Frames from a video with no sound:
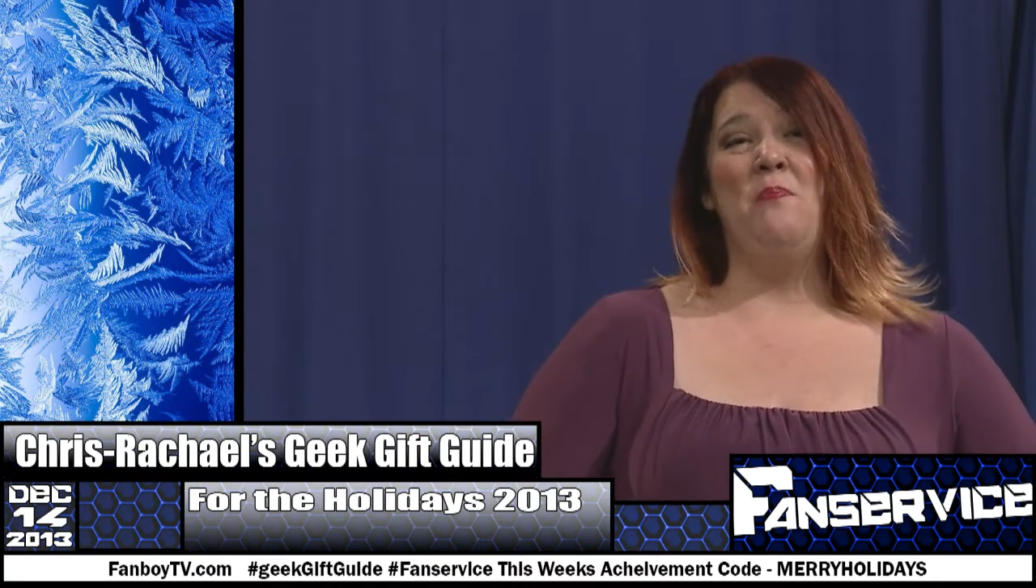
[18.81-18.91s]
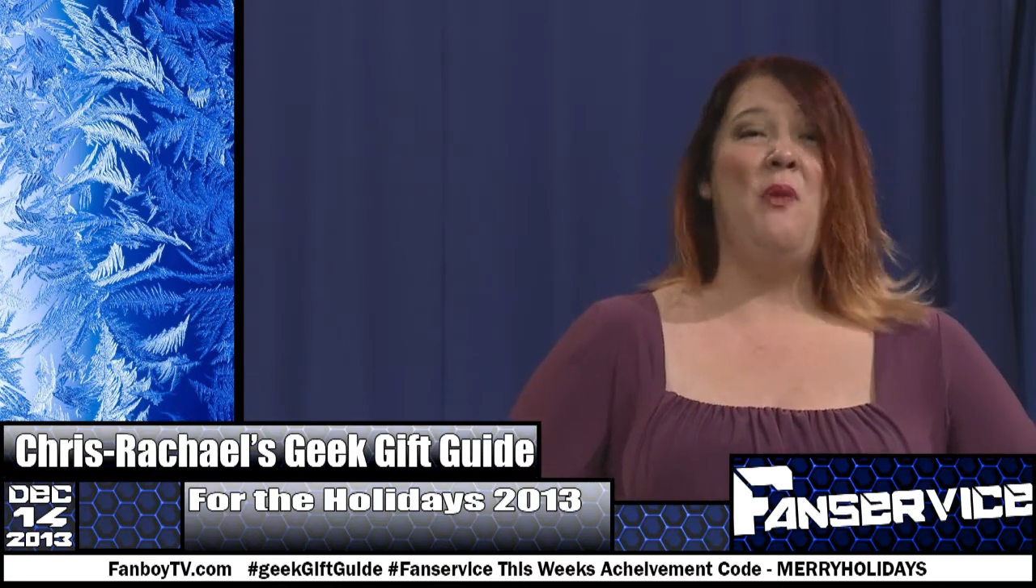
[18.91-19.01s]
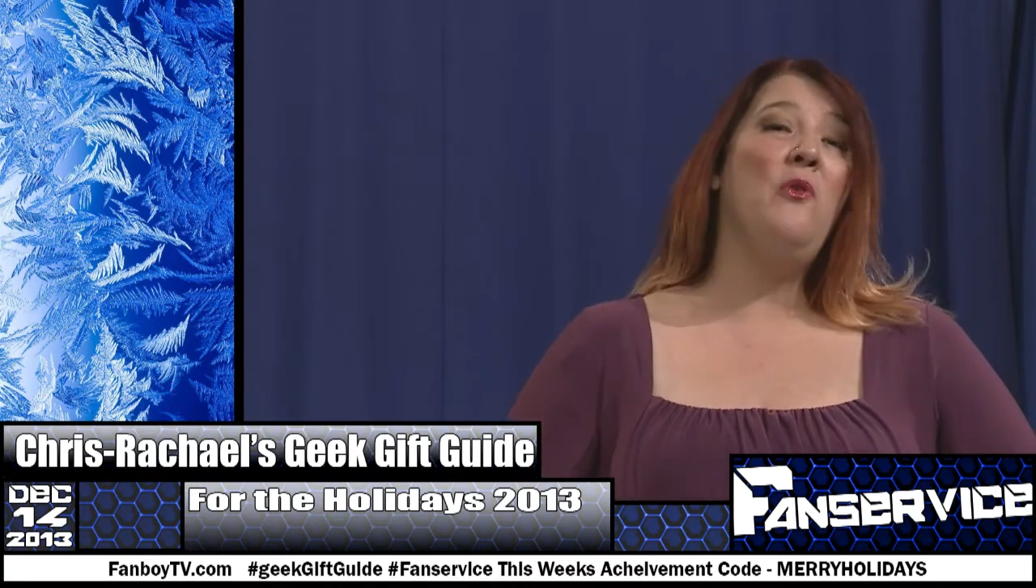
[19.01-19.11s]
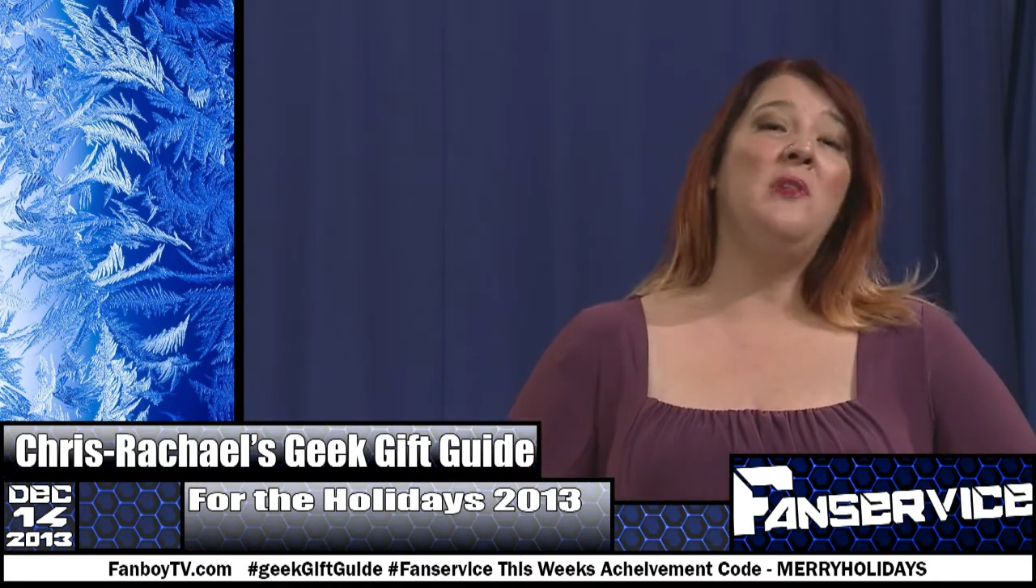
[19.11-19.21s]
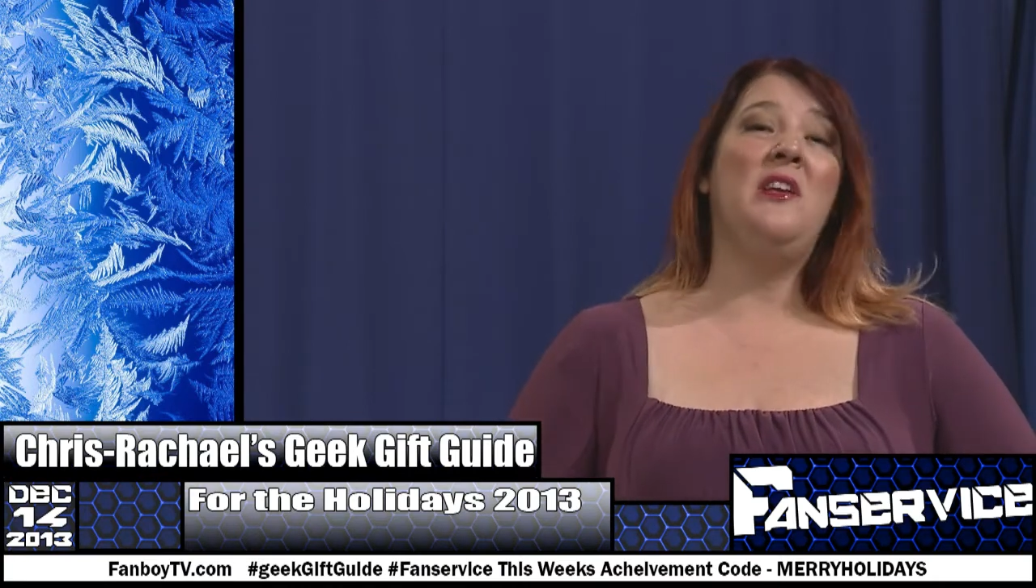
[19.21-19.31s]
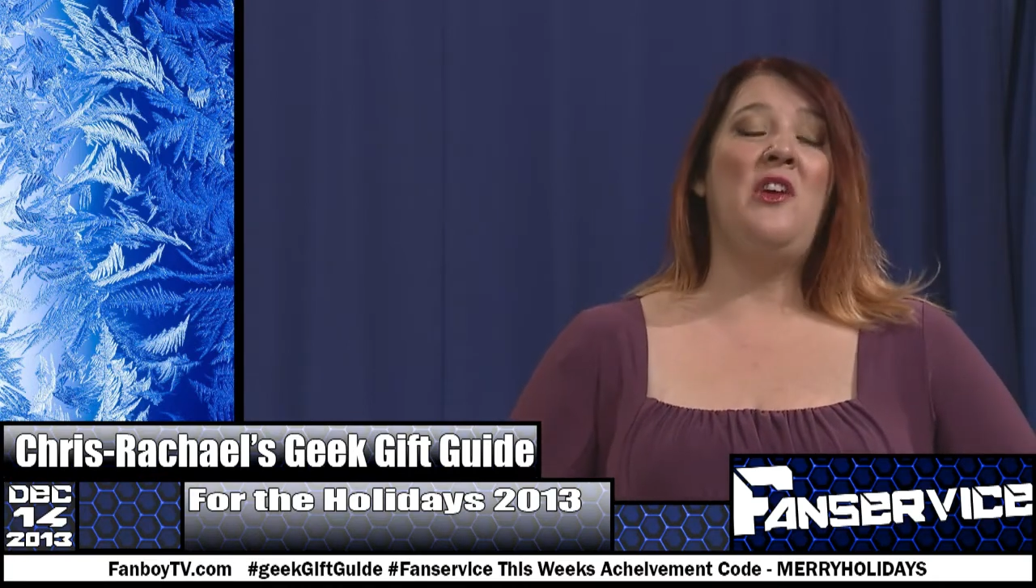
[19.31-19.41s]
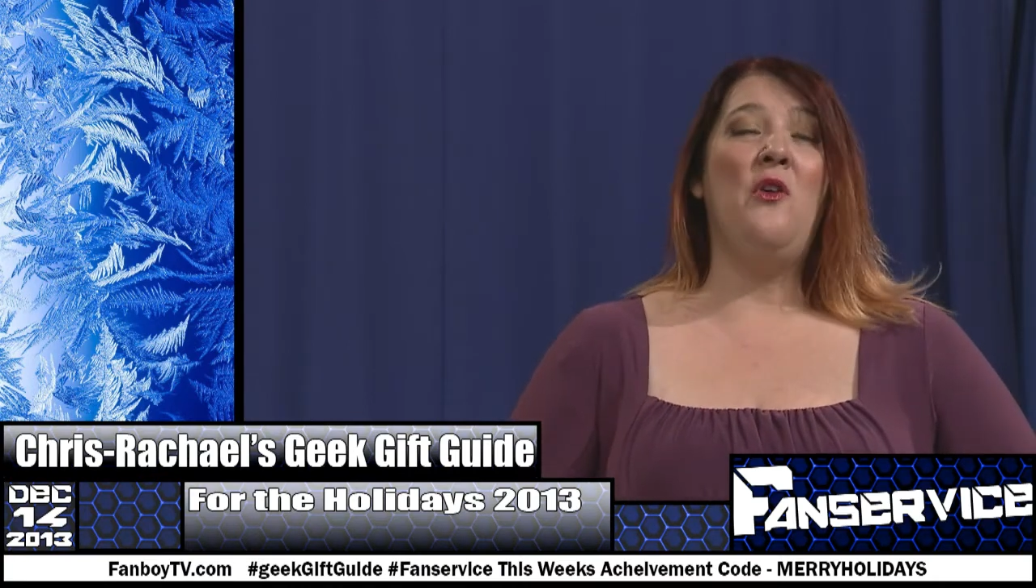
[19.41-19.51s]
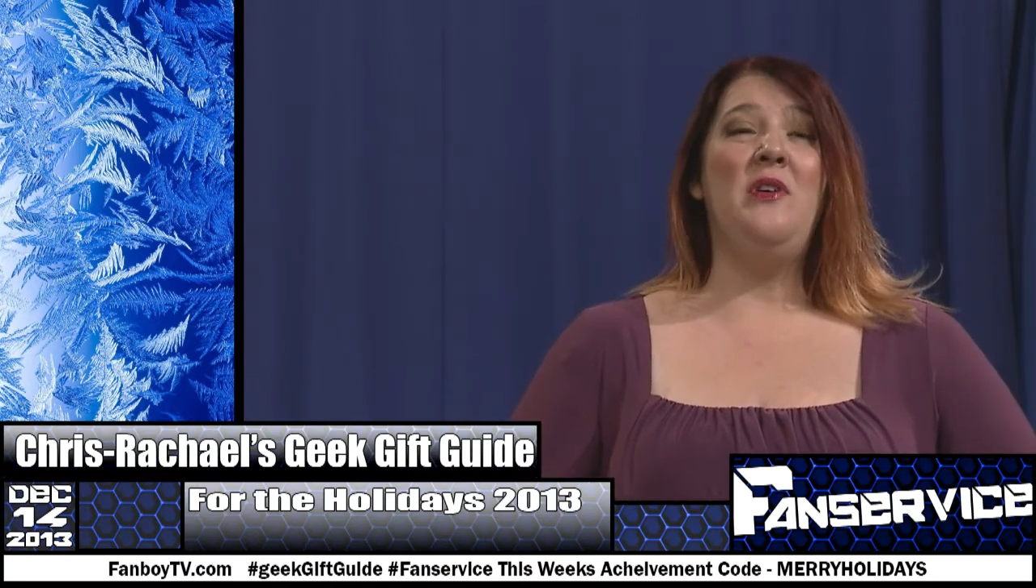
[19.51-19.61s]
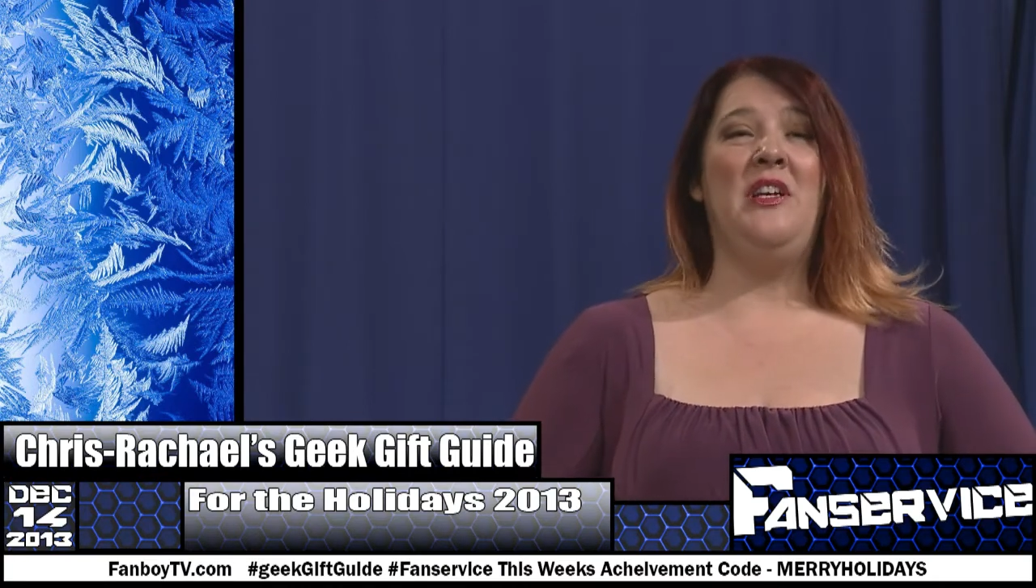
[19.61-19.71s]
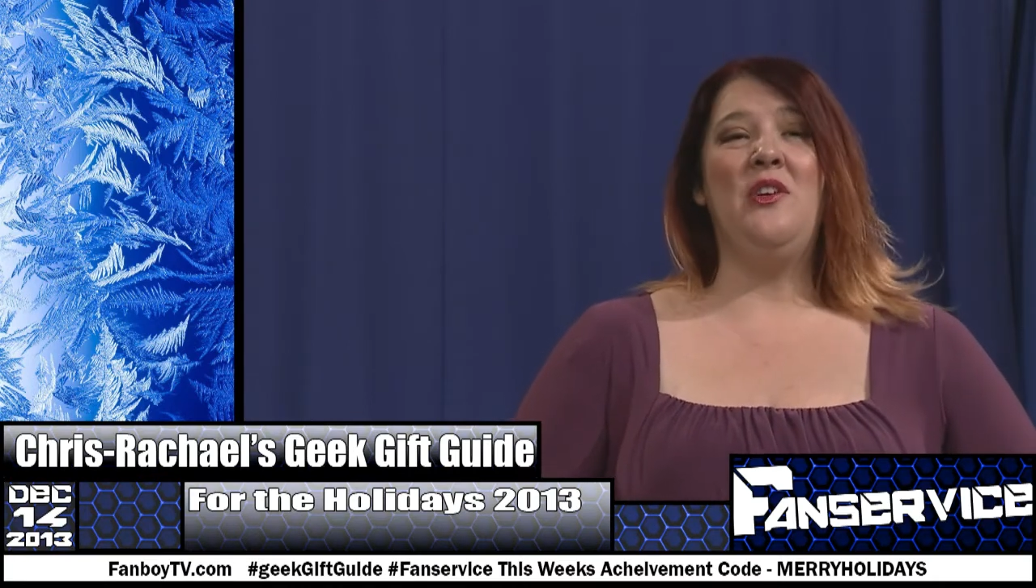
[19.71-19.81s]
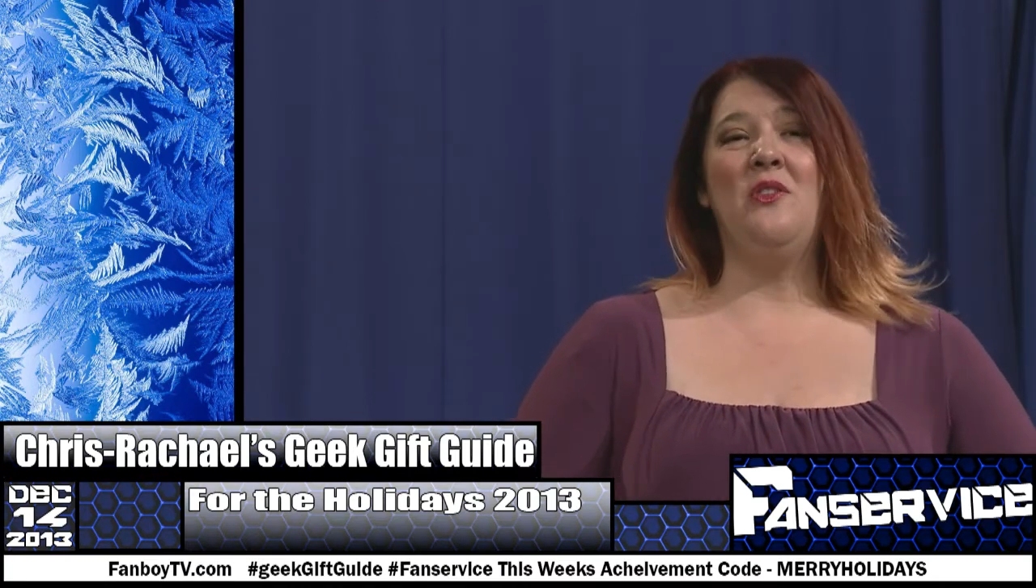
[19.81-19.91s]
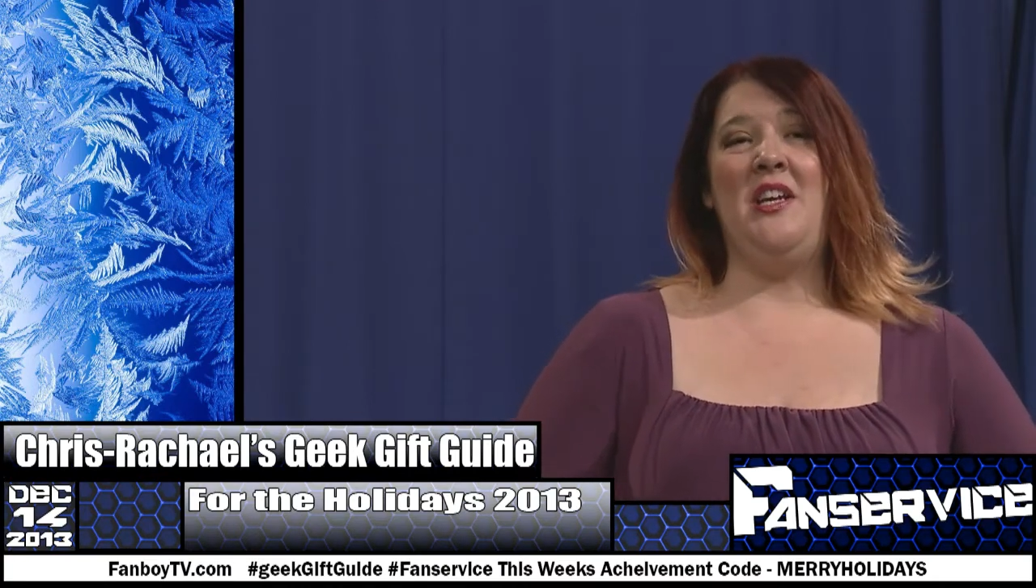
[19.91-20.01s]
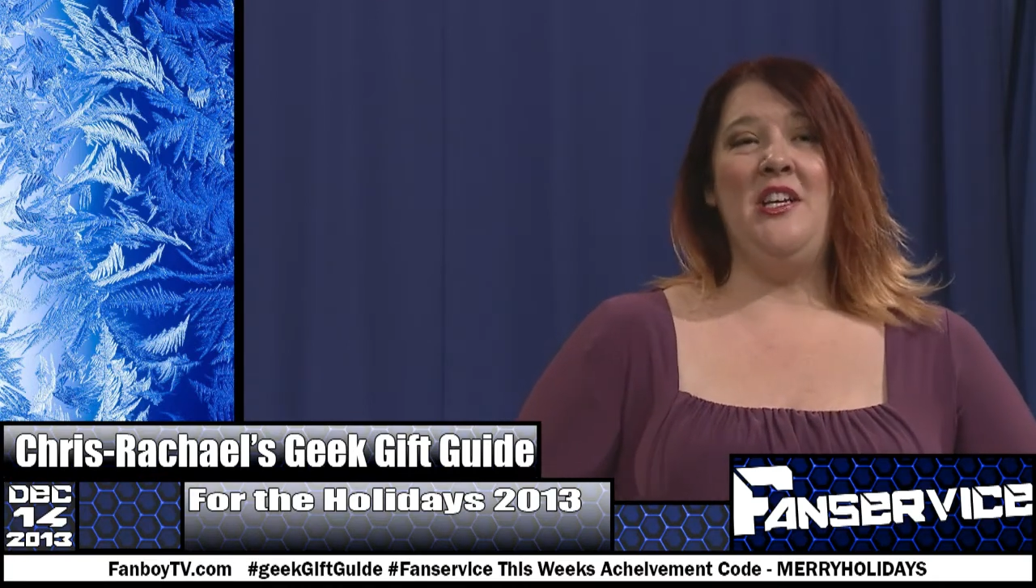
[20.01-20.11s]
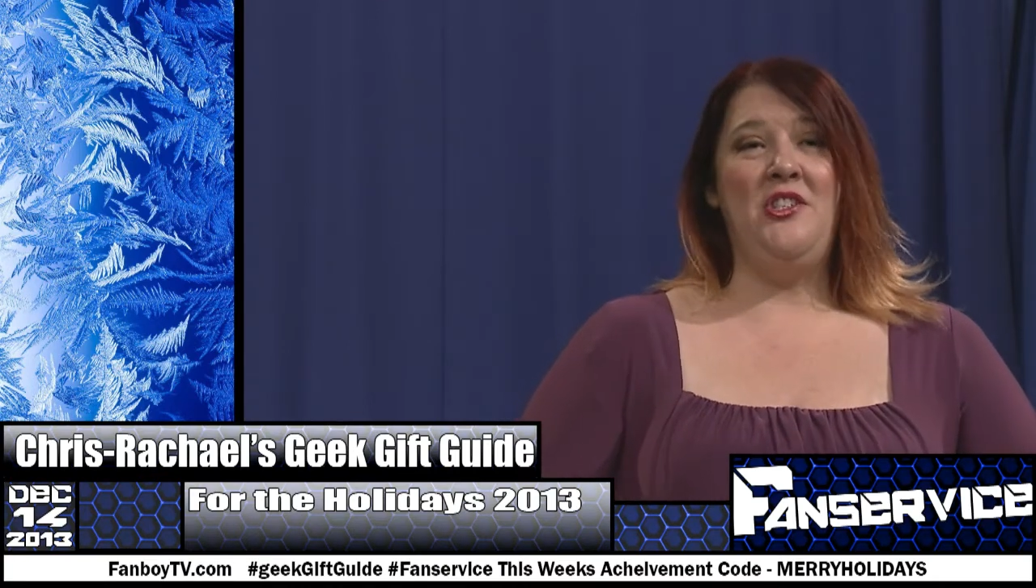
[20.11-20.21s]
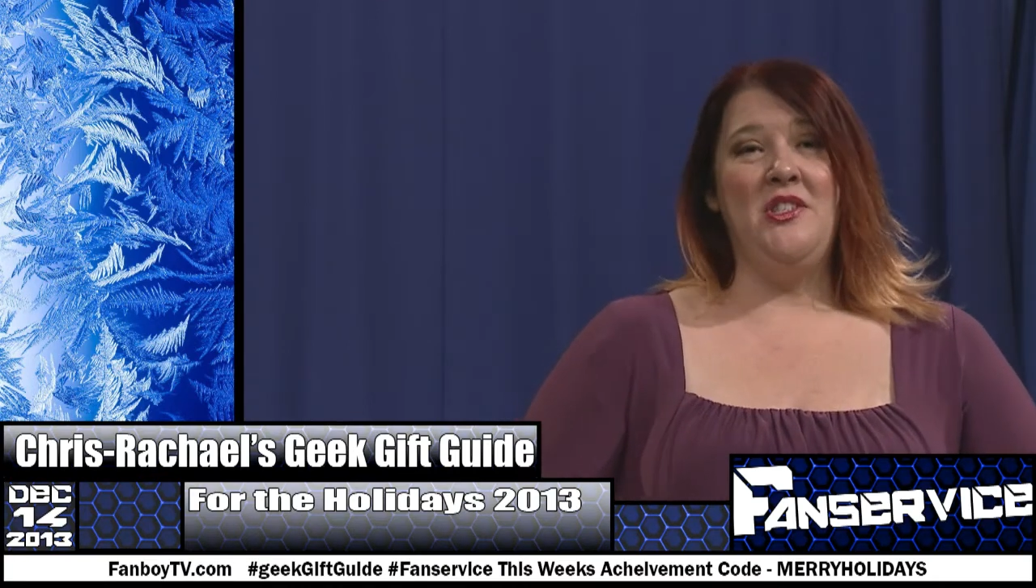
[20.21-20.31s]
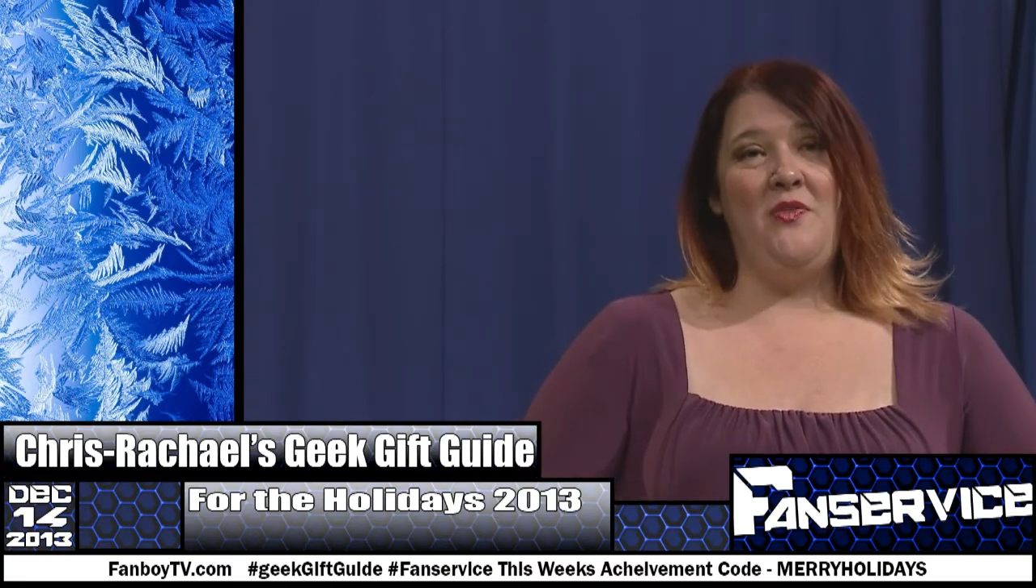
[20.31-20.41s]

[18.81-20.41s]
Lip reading: boldly go into your kitchen's